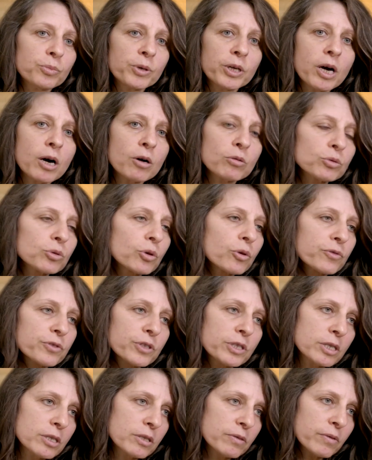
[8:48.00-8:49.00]
be out of
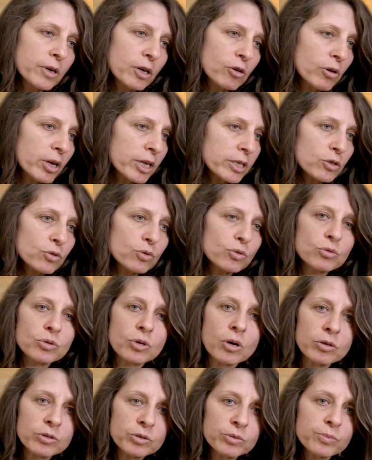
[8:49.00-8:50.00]
this violence, to
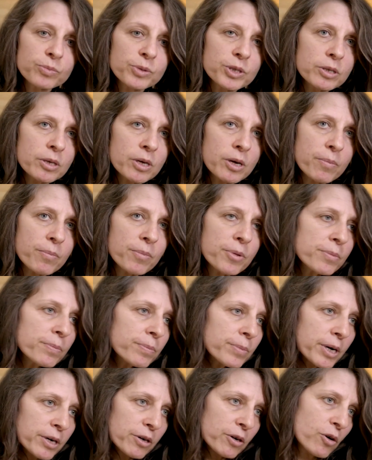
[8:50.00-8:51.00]
don't be a
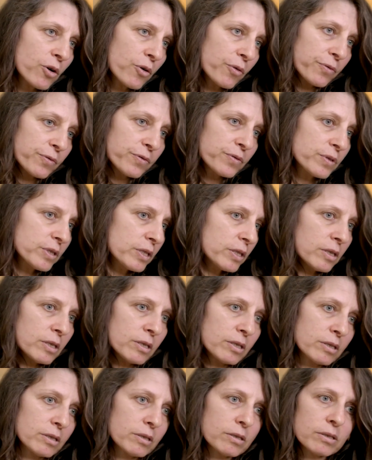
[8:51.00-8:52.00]
member of
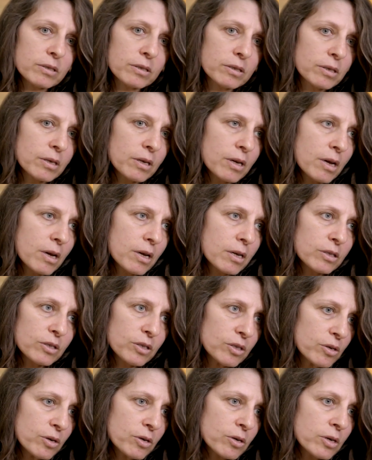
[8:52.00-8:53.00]
this
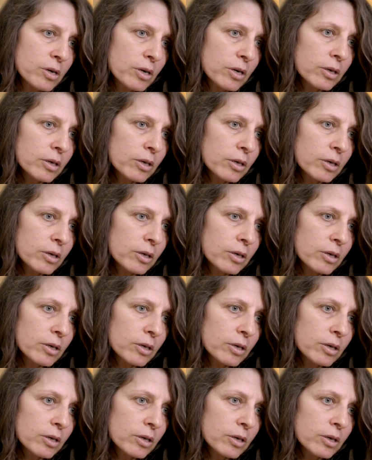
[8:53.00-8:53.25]
terror.